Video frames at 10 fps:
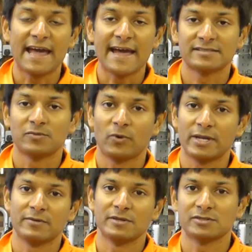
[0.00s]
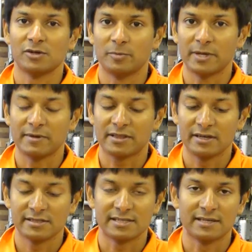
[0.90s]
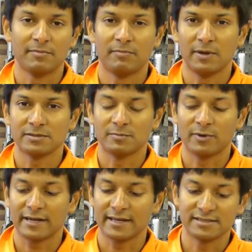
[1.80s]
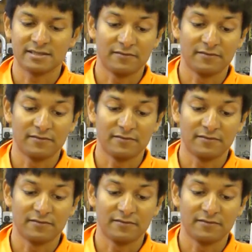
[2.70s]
get when you install BB30 bottom brackets,